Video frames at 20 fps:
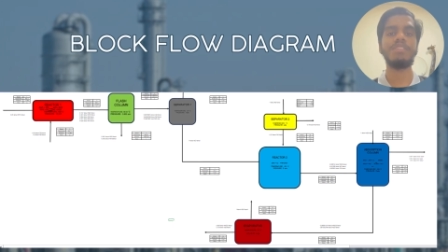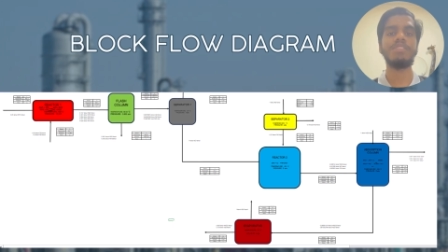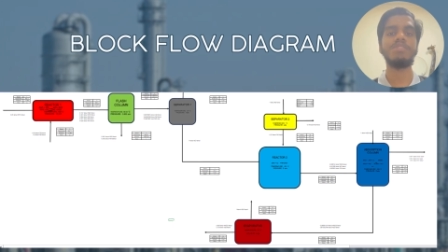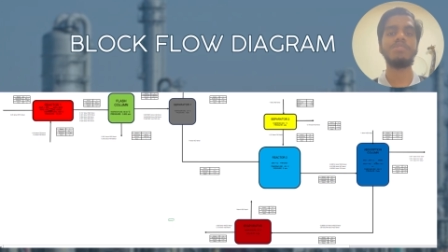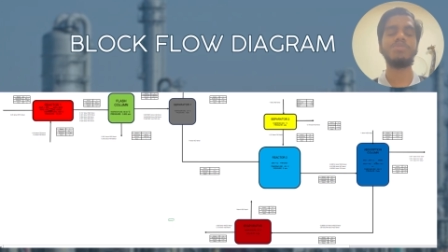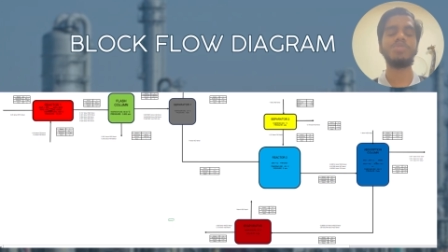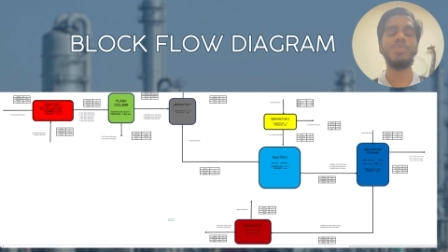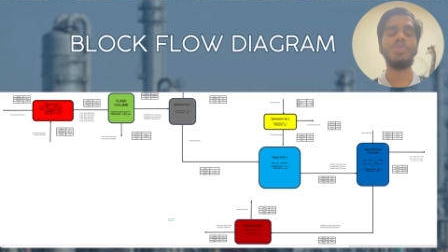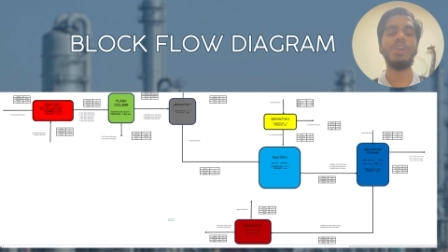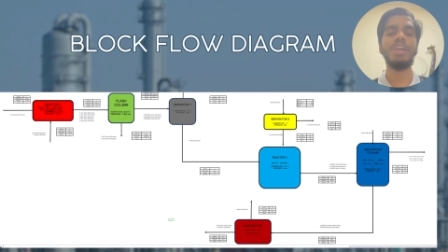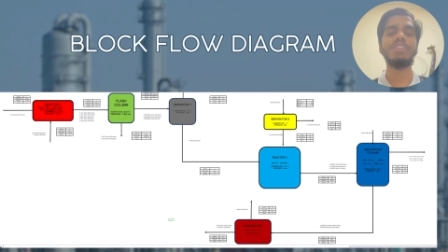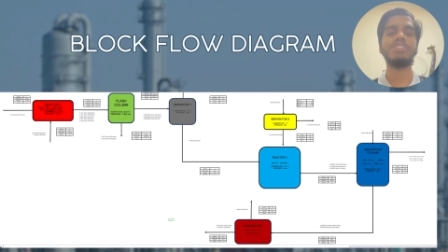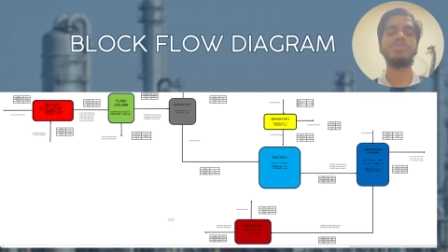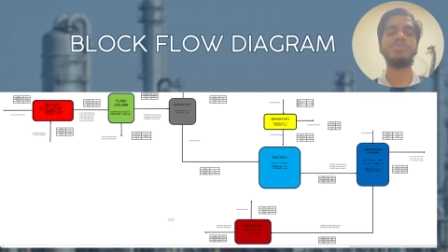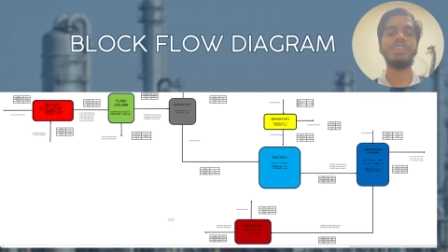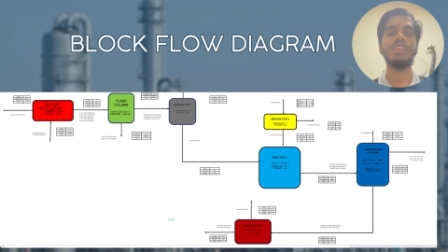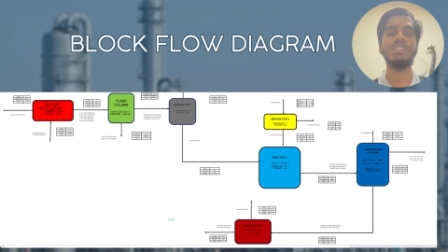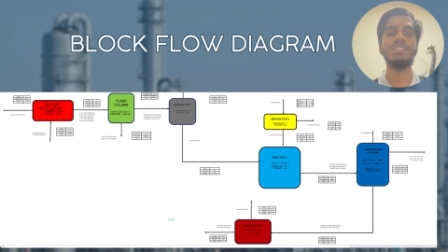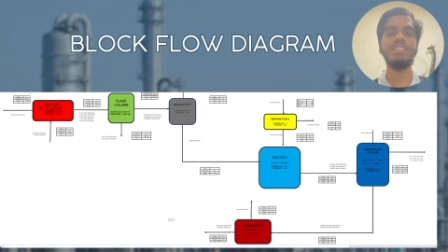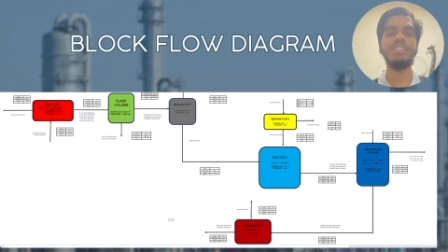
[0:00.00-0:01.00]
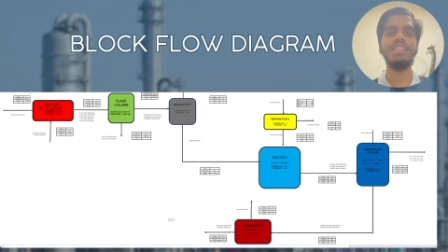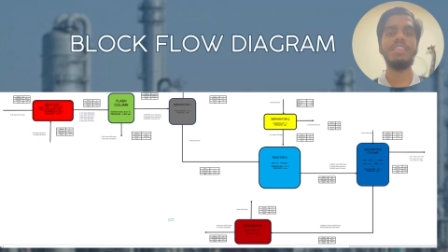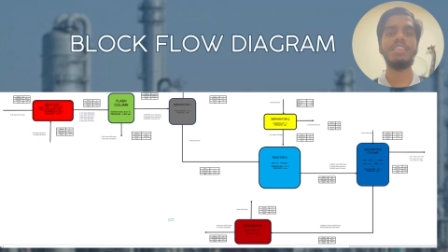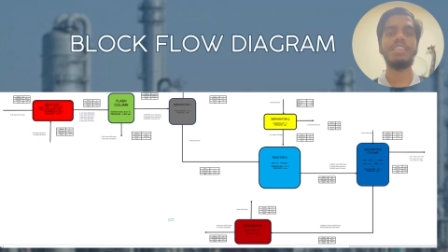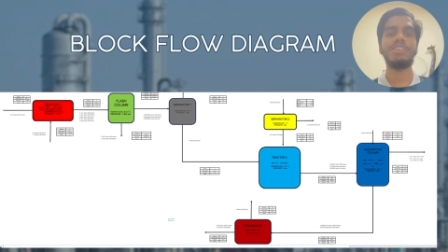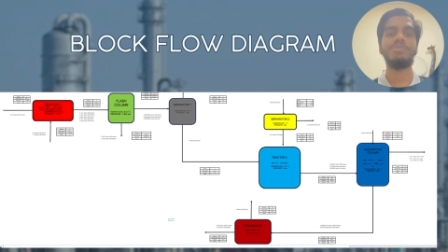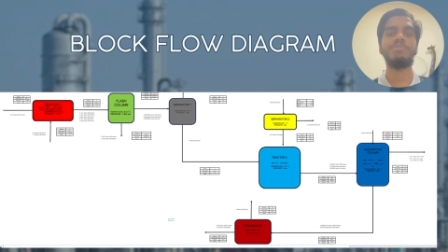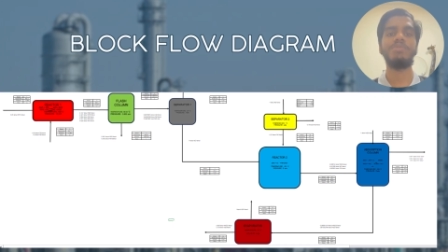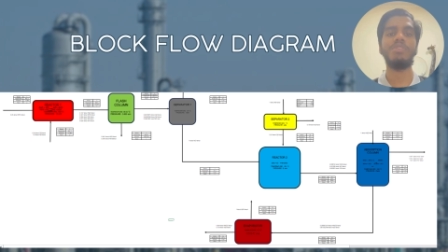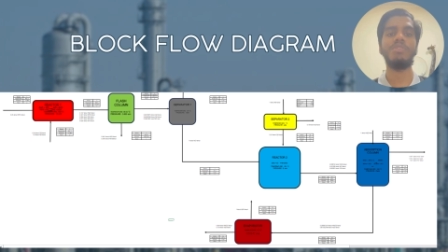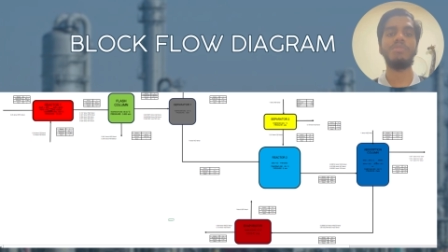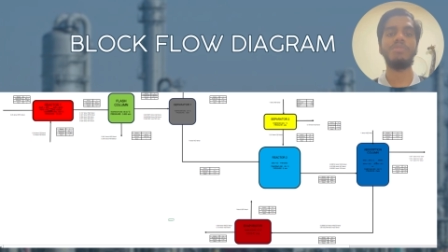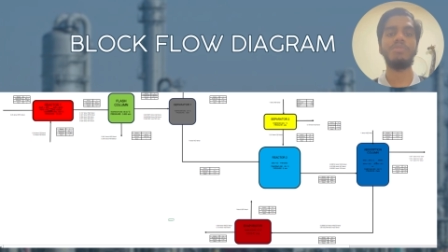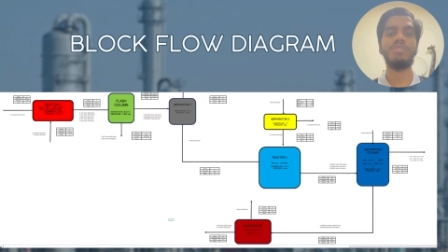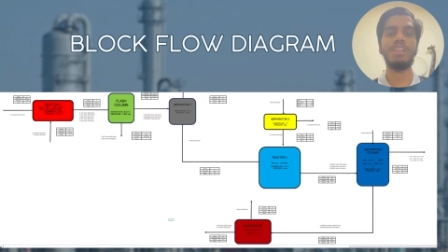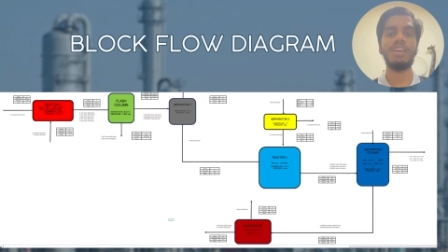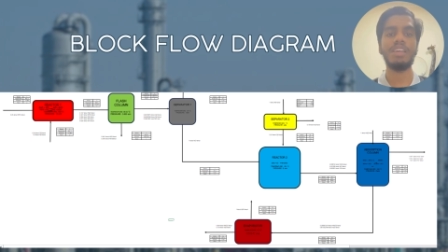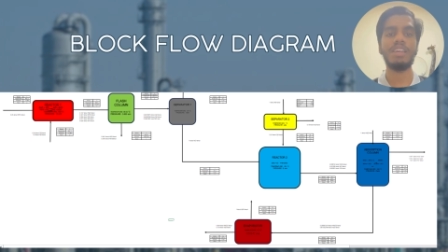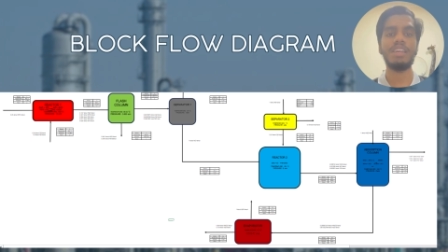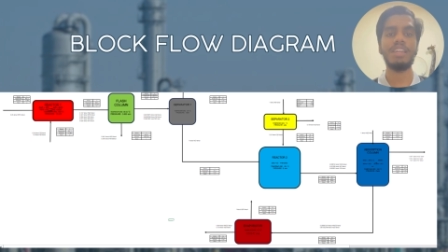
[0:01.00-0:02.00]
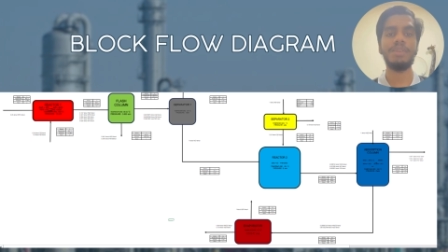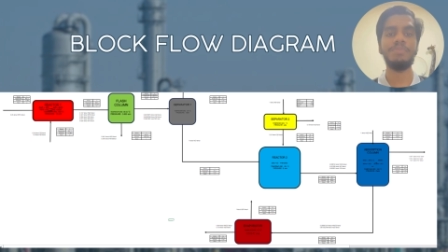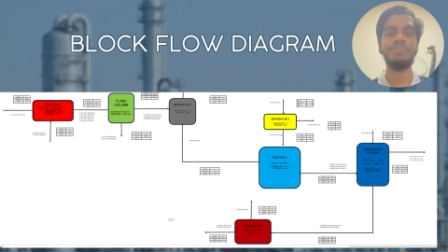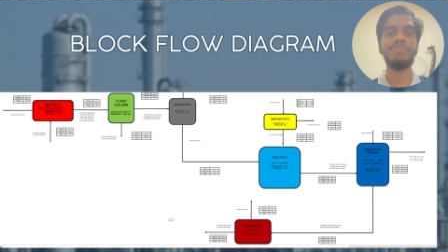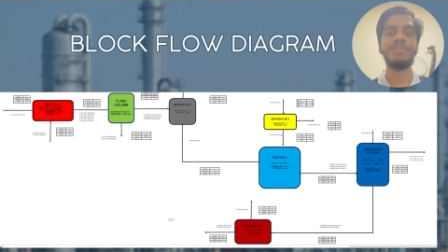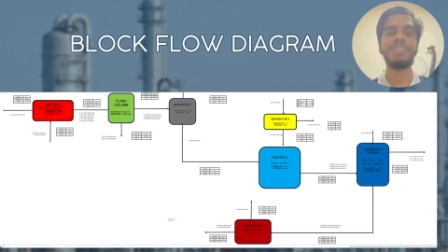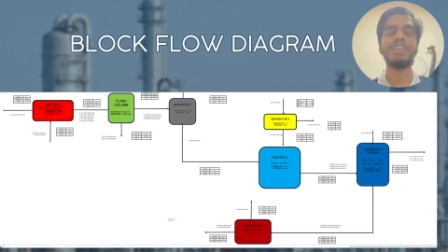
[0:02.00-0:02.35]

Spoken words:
So as you can see in our block flow diagram,